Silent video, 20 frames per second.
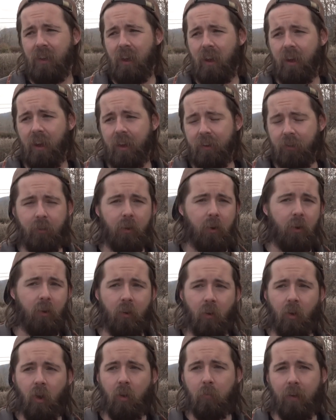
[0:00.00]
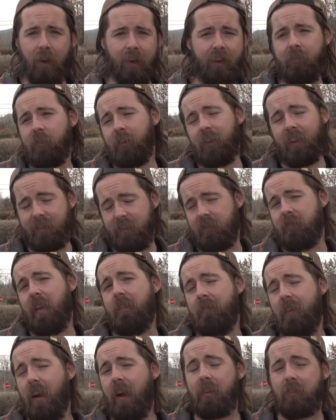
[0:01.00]
I knew they were going, but I didn't realize
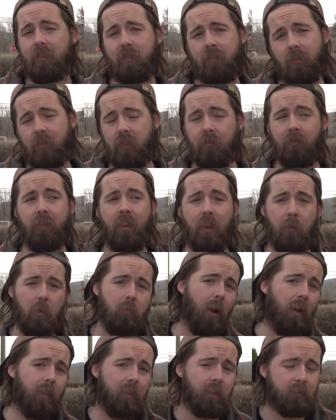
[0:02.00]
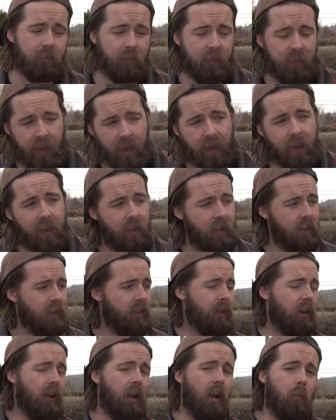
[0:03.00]
that fast. So it's convenient that we bought these for today.
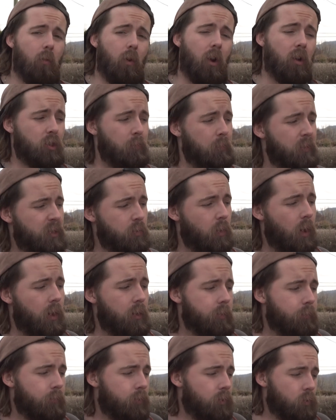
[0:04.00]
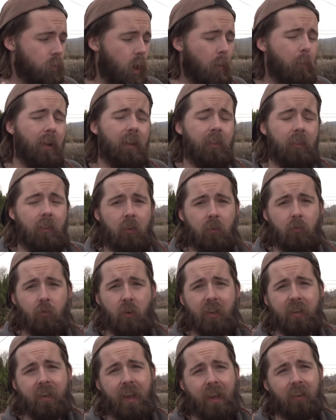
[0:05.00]
We're also going to be swapping the
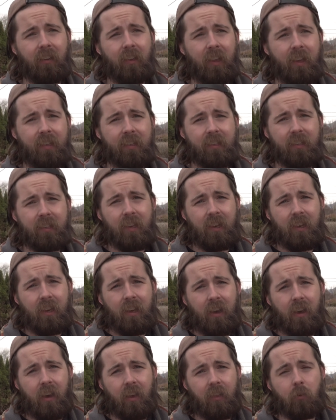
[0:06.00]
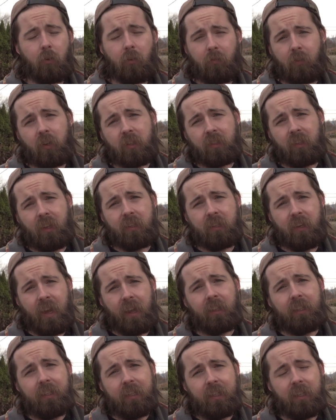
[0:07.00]
rear tail lights, the reverse lights
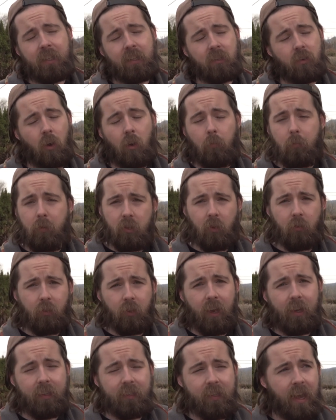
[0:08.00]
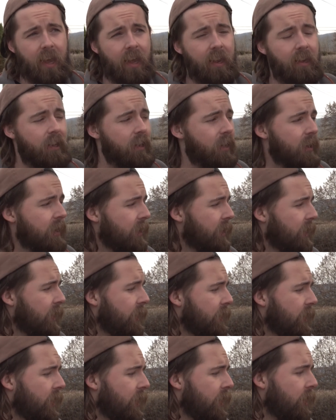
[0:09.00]
to LED. So I'll be showing you guys that.
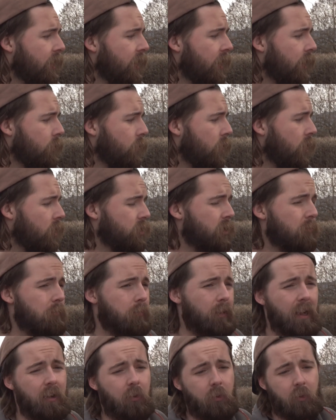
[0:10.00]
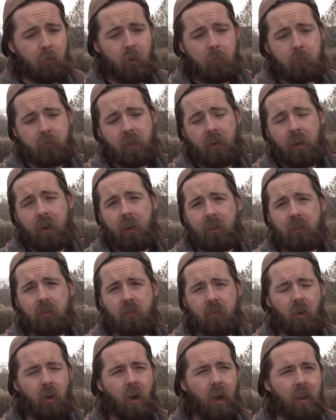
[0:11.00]
And then we're also going to black out the rims today.
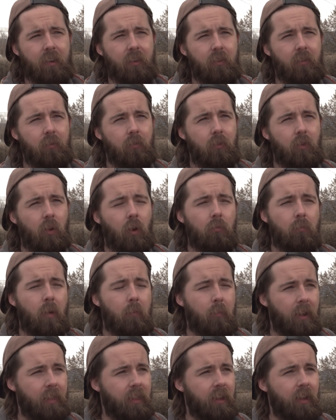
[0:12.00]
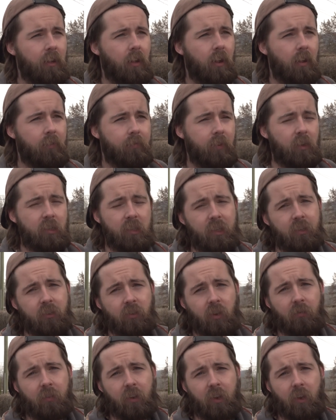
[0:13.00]
So I don't remember, I think in our first
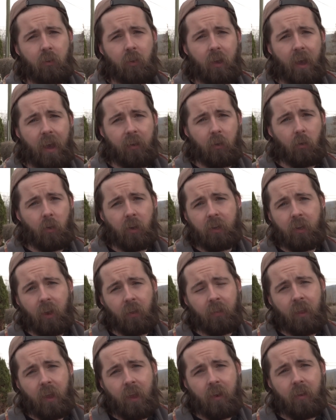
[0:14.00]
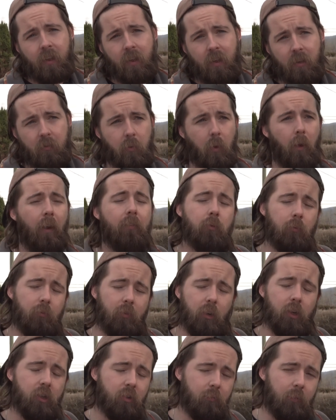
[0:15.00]
intro video I had already done that, but I have some
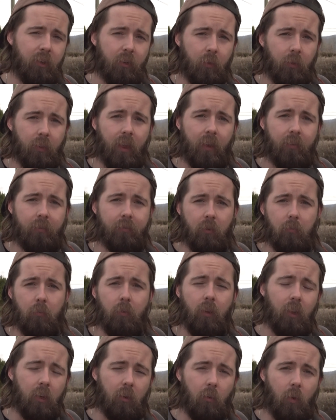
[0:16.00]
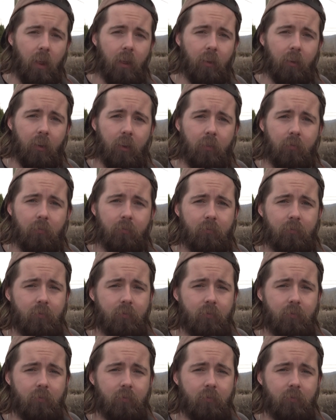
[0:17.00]
footage of me doing that from a little while ago.